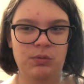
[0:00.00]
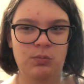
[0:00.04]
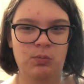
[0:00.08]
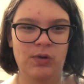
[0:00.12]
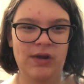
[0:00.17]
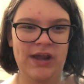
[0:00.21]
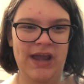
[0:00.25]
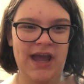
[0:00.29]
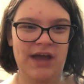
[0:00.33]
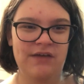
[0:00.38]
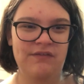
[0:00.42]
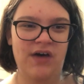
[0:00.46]

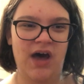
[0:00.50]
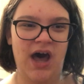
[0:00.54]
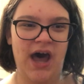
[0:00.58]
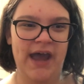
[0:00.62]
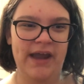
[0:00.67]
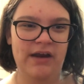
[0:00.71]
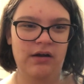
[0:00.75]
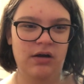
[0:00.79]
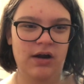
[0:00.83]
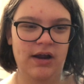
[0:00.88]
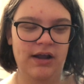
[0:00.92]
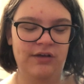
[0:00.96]
we have
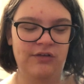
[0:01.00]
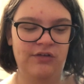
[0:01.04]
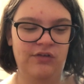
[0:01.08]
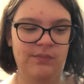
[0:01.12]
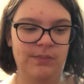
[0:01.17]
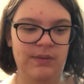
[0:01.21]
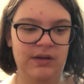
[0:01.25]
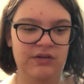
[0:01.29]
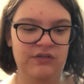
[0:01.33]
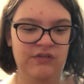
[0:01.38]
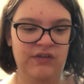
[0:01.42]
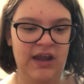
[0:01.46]
higher
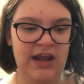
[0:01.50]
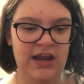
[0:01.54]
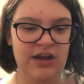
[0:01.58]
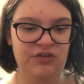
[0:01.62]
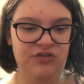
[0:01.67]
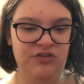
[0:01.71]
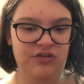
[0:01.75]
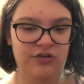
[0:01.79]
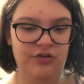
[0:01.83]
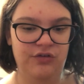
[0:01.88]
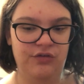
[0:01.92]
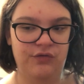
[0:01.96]

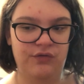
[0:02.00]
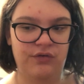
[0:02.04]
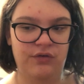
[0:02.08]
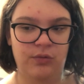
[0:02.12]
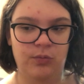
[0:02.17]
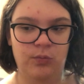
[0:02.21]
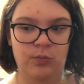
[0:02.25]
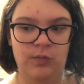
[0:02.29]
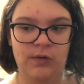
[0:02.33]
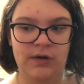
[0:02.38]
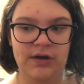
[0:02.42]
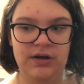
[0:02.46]
expectations
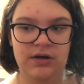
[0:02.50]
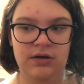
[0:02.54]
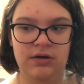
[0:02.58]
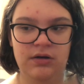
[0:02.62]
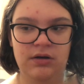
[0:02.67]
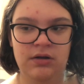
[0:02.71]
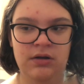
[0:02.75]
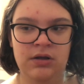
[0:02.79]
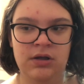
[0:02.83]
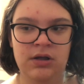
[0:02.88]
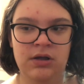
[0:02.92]
for what